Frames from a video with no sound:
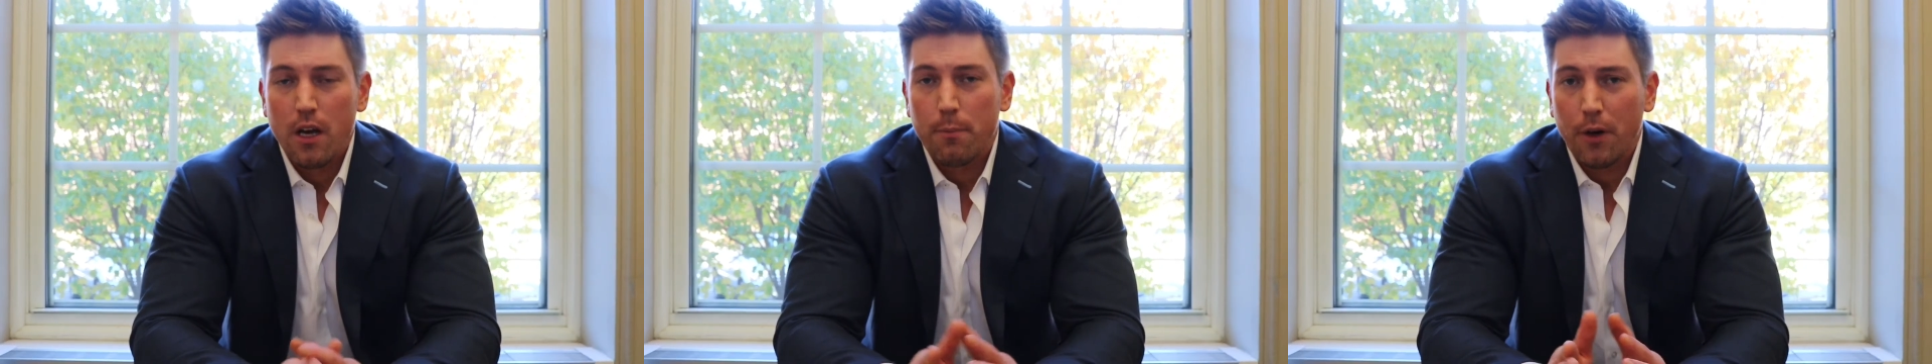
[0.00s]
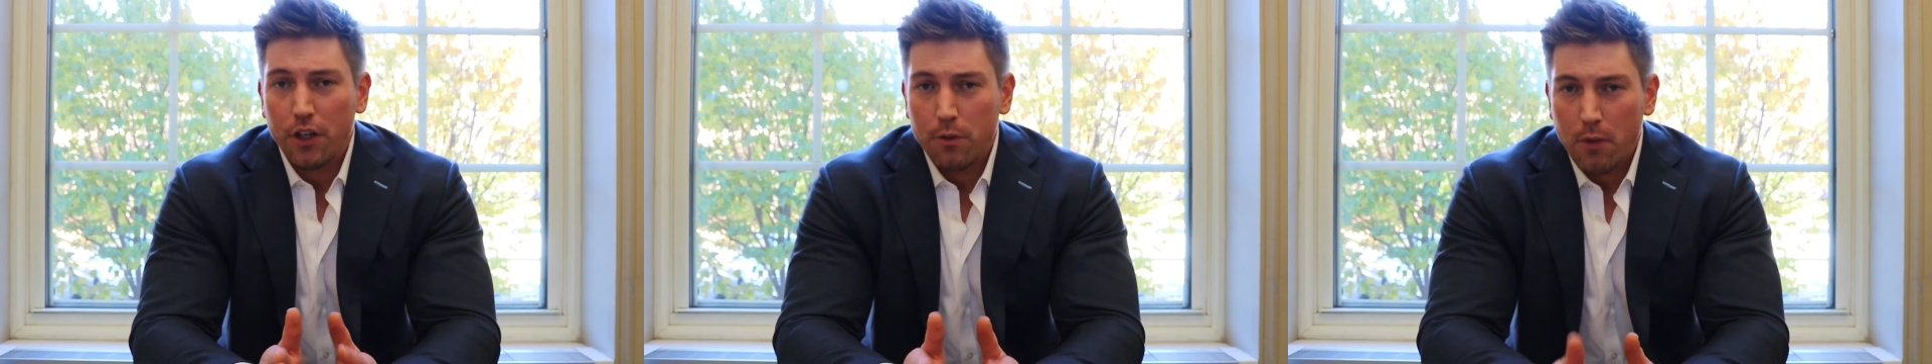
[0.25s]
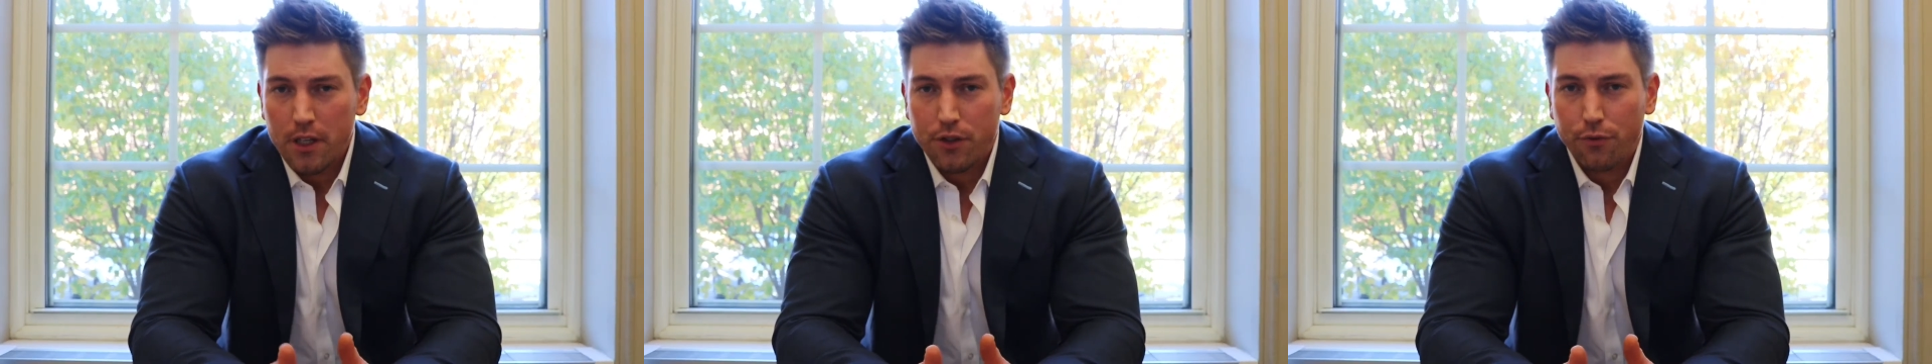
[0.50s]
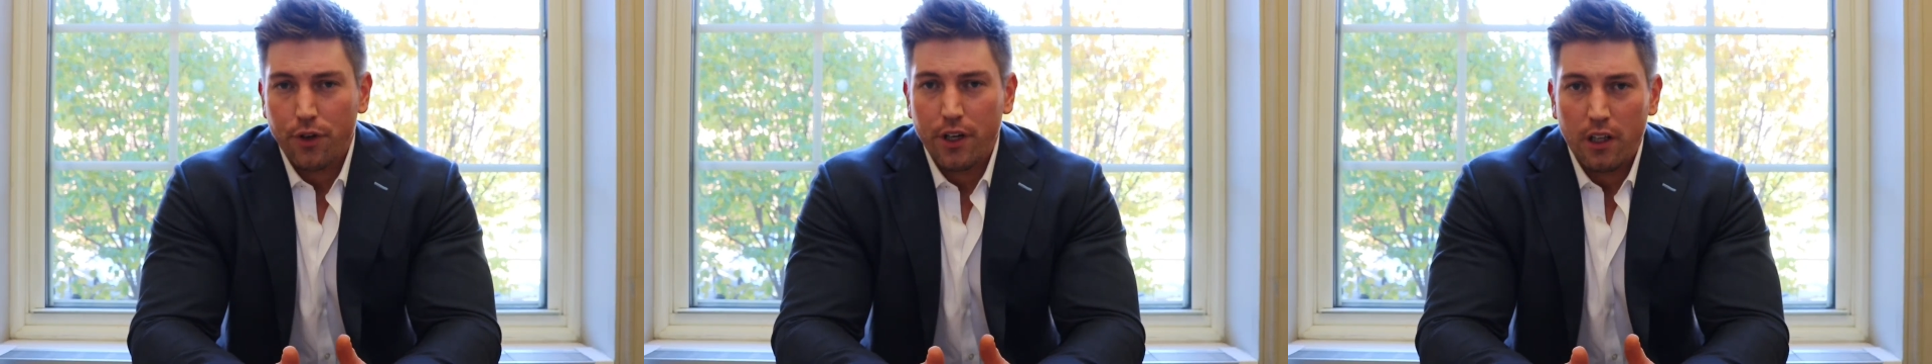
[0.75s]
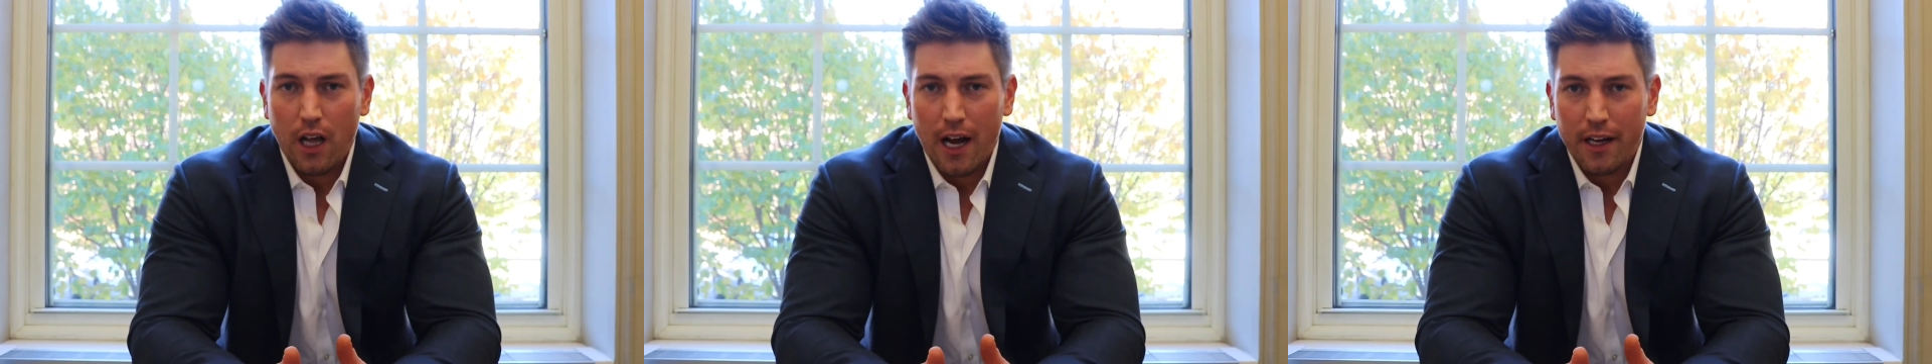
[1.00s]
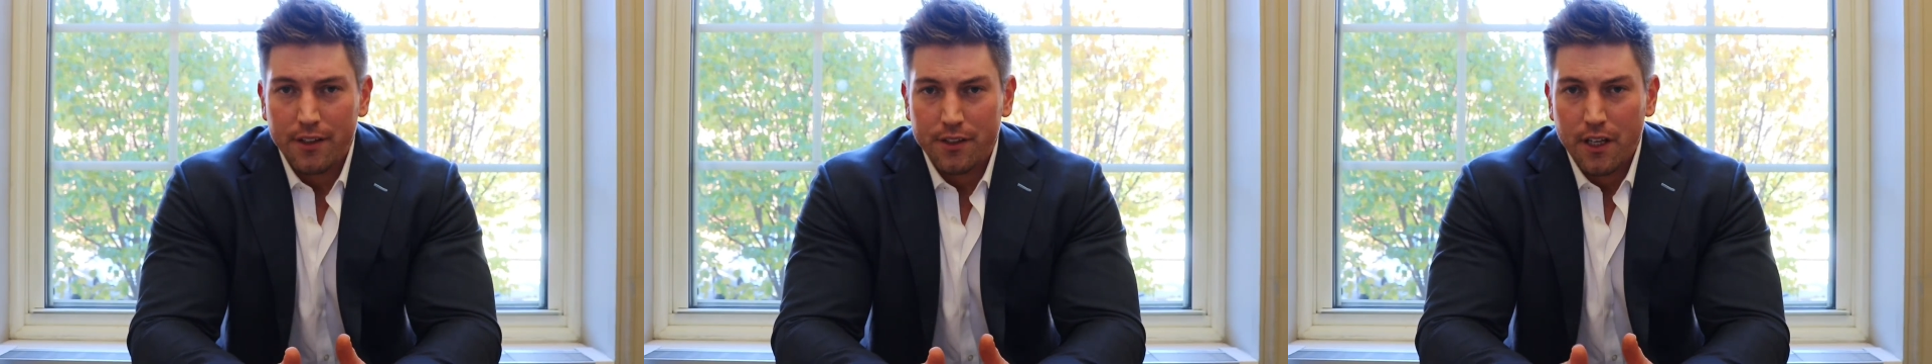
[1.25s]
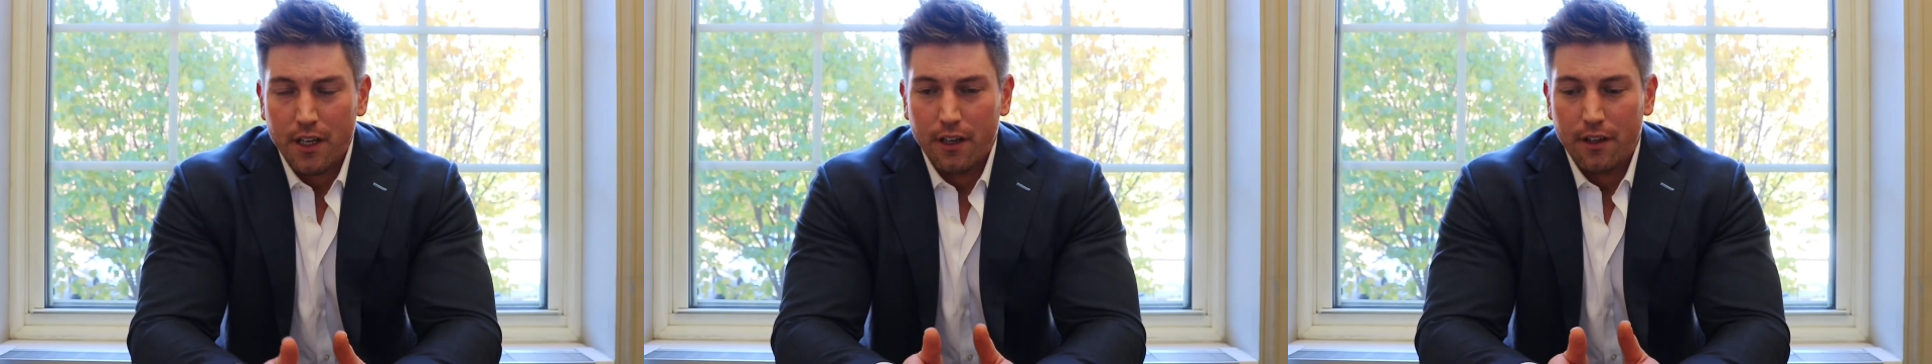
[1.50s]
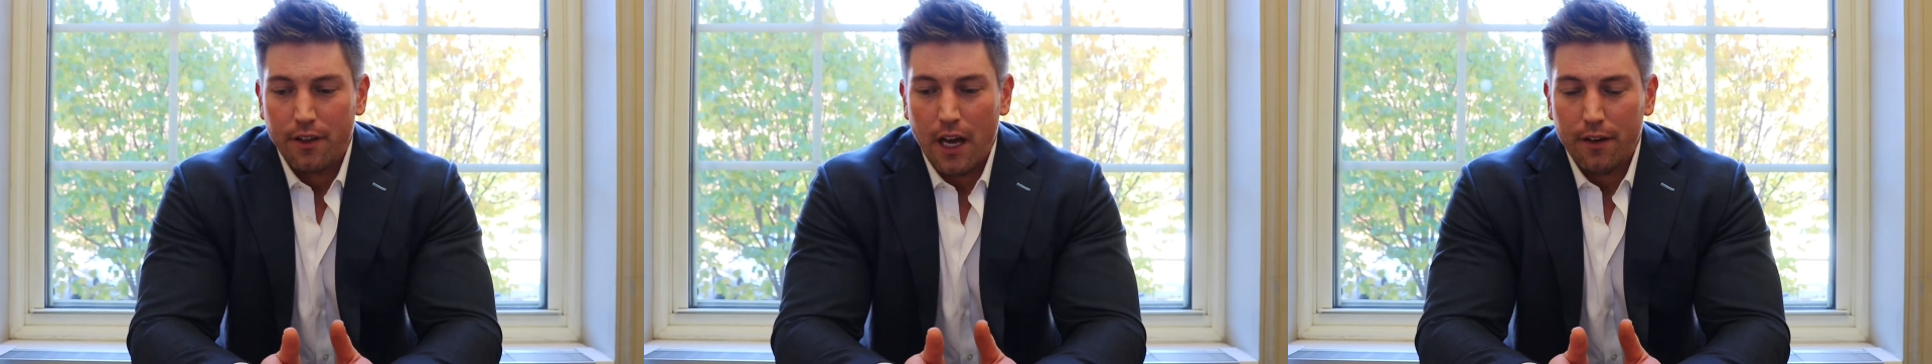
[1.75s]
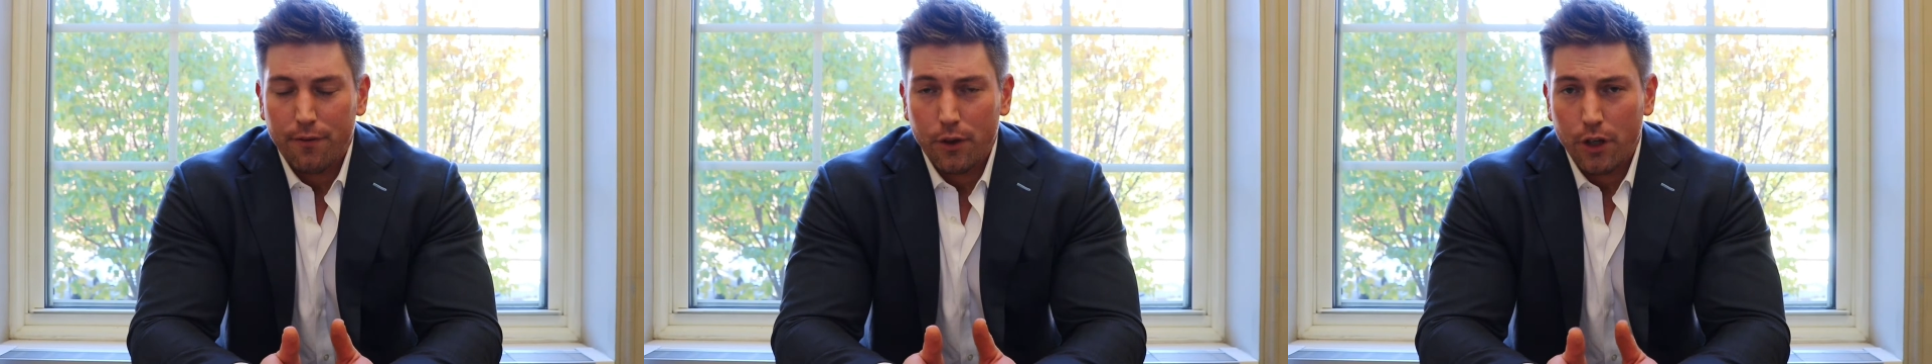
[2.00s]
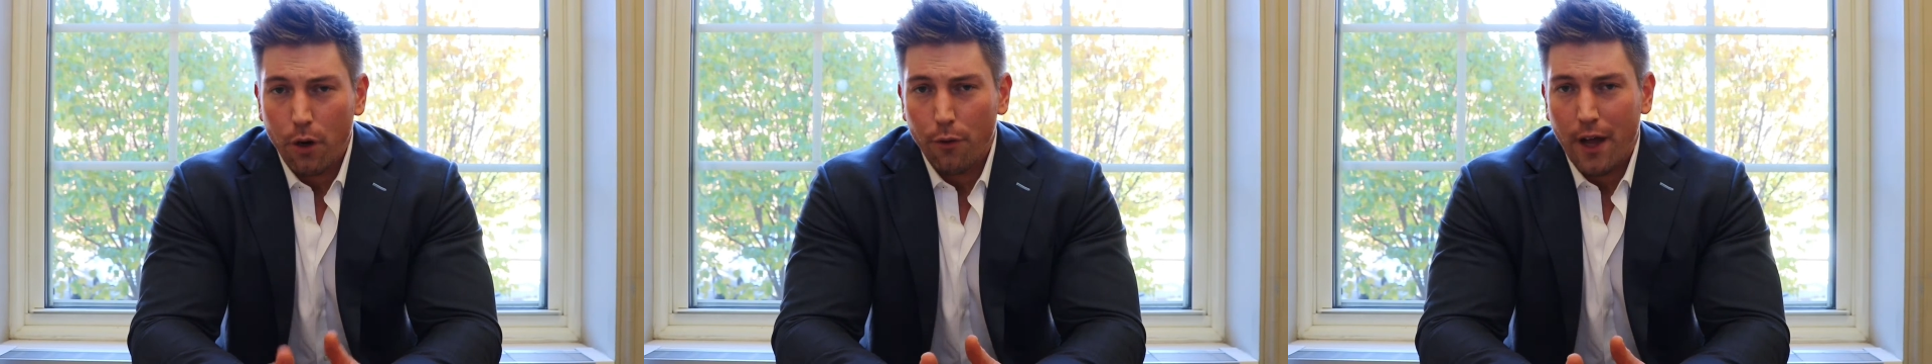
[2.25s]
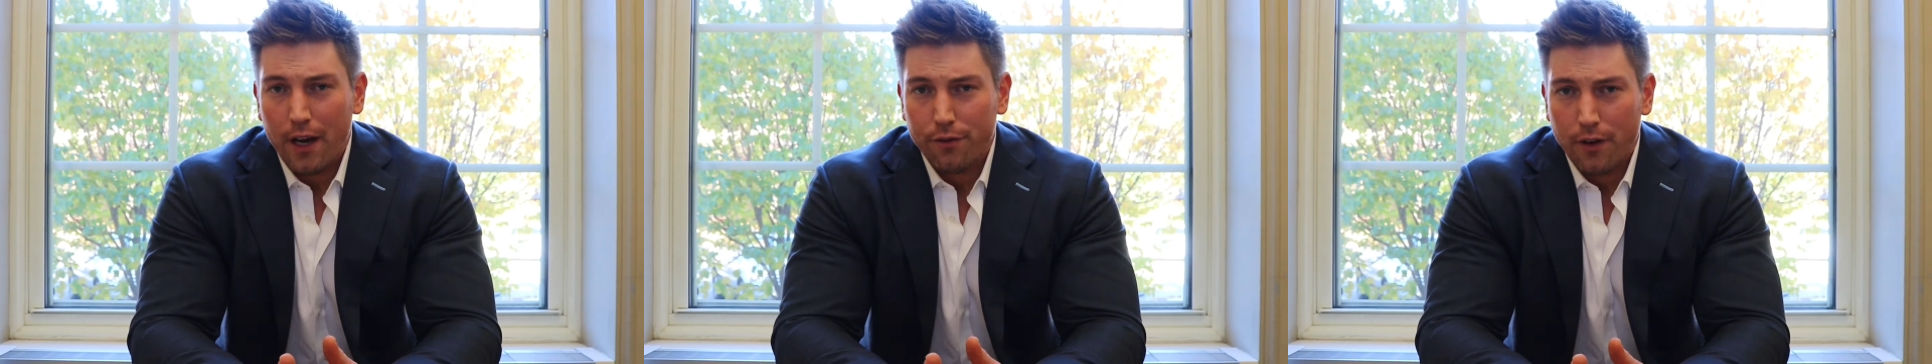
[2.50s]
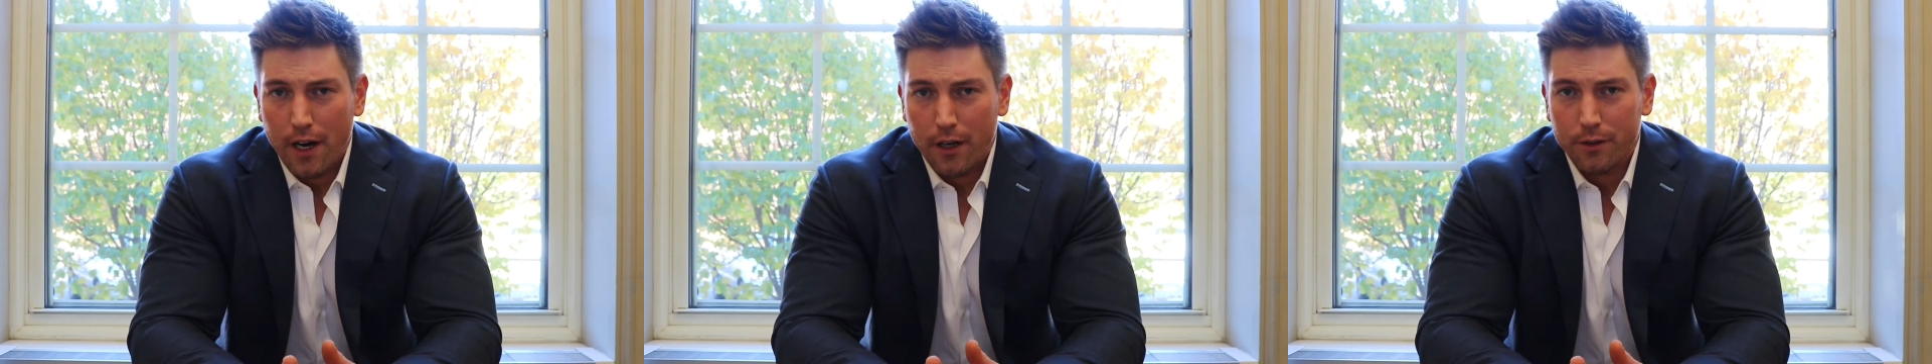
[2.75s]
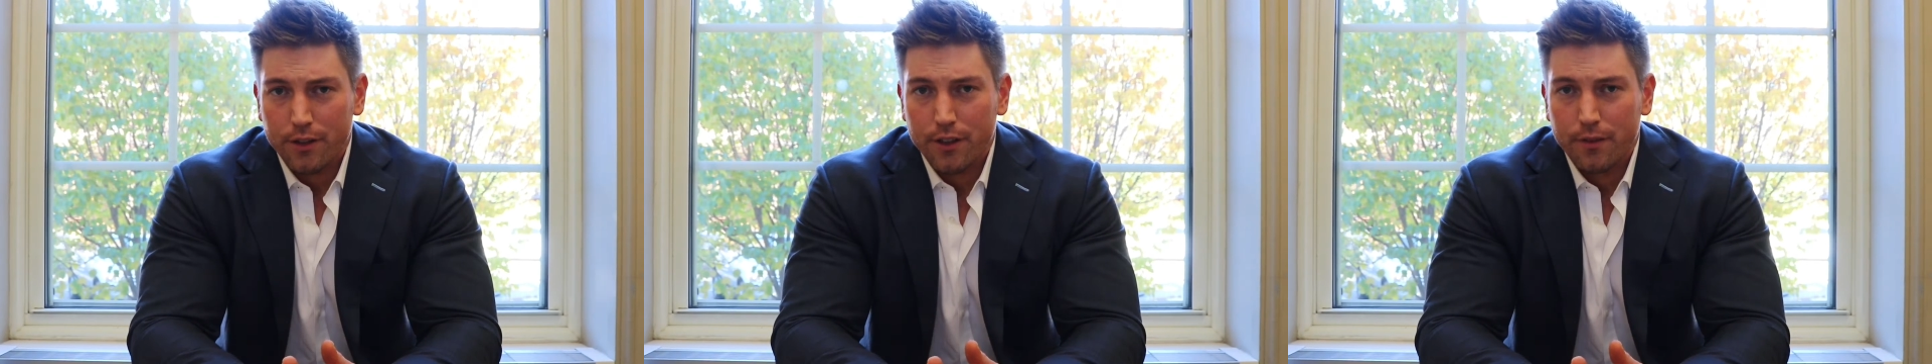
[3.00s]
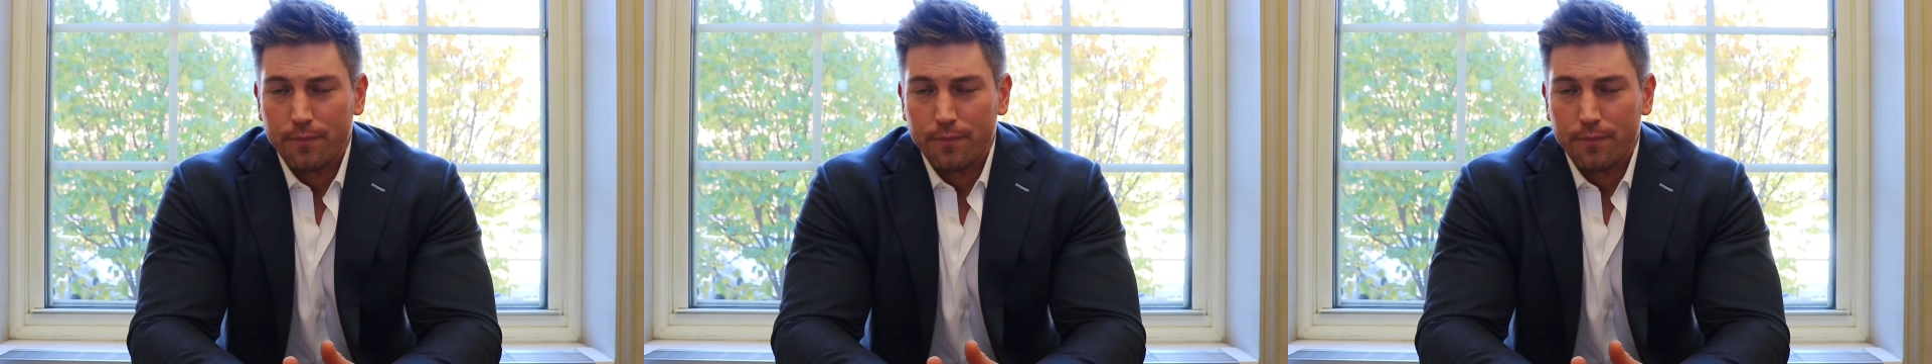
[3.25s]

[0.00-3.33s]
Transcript: But you must realize that if you go that route,